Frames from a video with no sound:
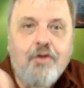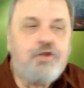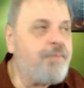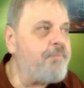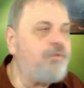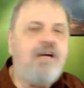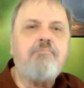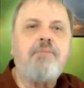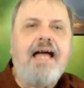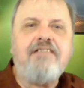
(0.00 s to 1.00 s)
You know, there's people who
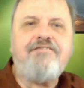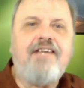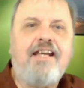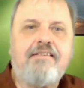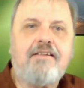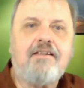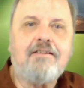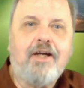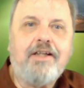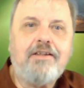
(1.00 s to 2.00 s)
have blind faith,
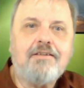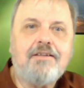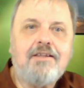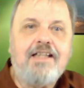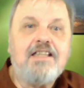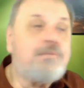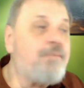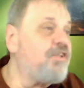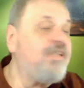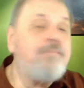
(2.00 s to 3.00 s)
right? And
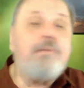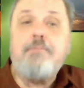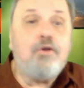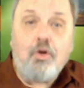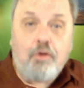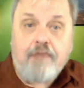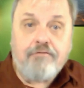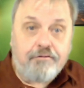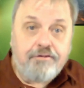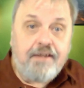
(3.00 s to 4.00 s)
especially people who don't
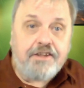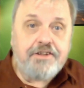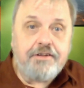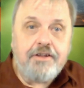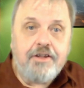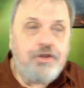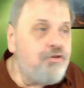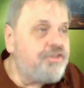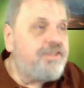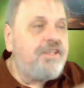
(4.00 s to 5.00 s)
have reflection,
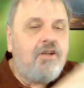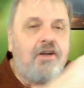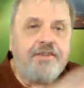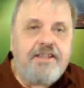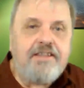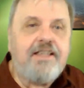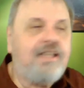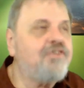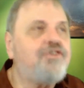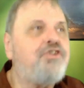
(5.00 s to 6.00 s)
you see all the
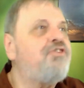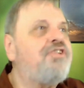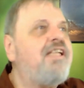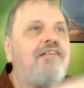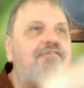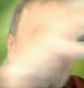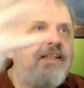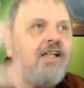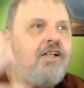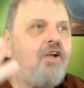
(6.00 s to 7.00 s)
details, you see
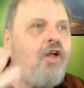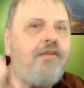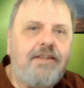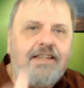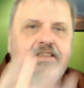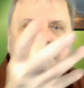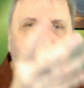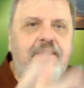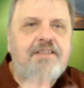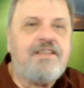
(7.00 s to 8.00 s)
everything and all in its
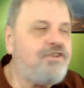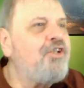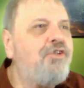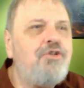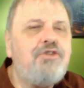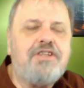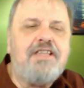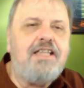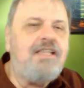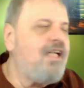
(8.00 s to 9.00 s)
and bits. You you
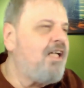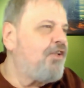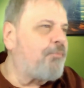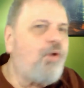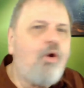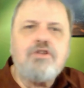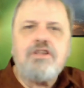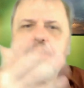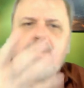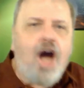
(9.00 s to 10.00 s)
see the
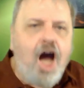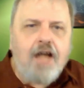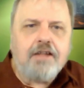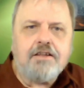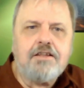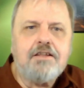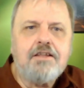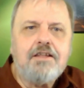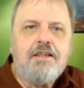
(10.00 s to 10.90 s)
pros and the cons.